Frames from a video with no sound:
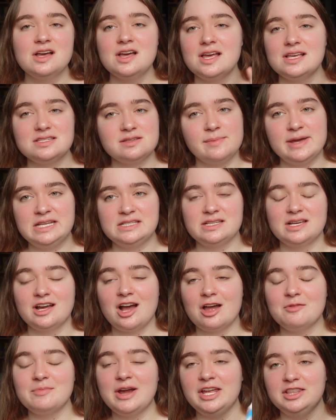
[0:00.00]
is amazing.
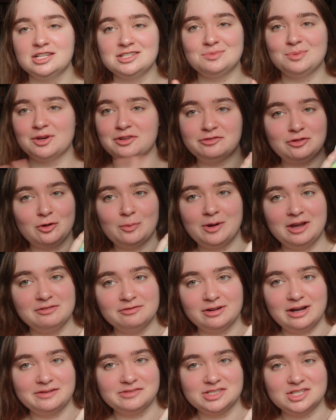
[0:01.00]
I'm rating this book
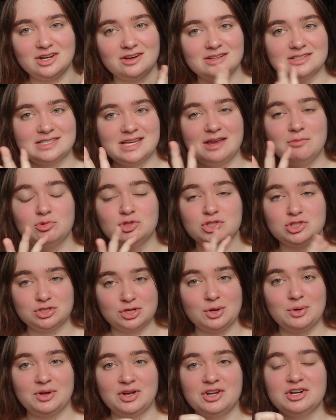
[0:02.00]
4.5 stars. It was
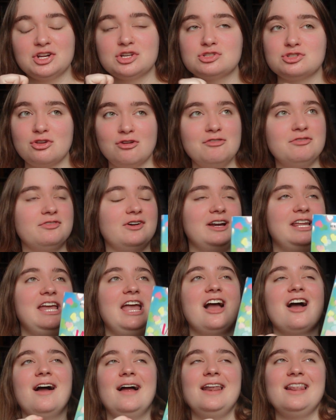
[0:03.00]
so good, so
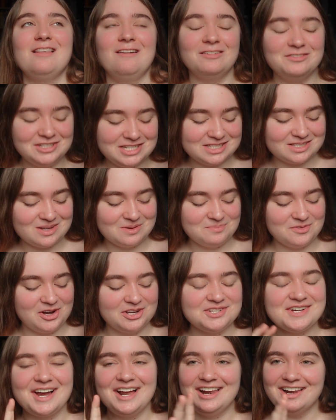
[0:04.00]
funny. I loved it so
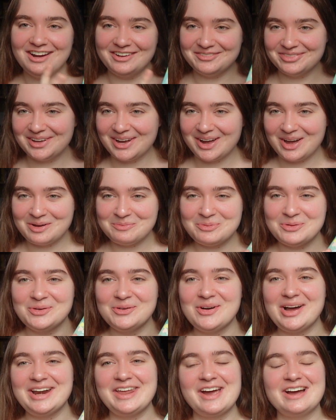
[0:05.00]
much. I loved the
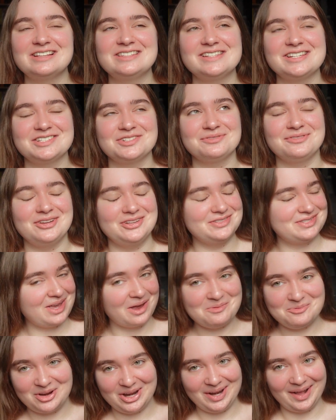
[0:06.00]
couple and I had such a fun
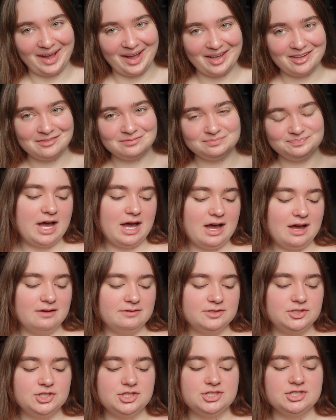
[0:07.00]
time reading it. I
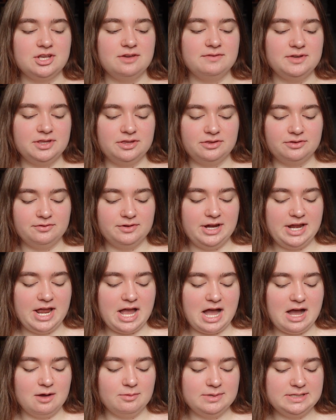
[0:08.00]
have just over 3
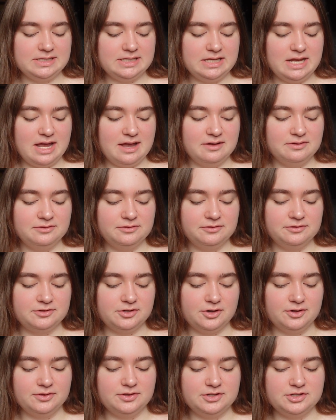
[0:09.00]
hours left
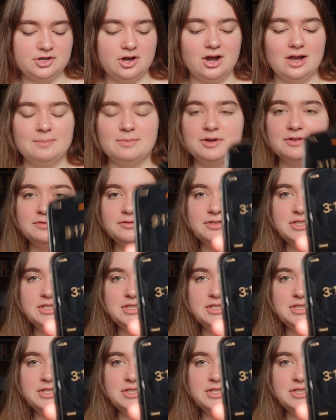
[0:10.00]
on the timer for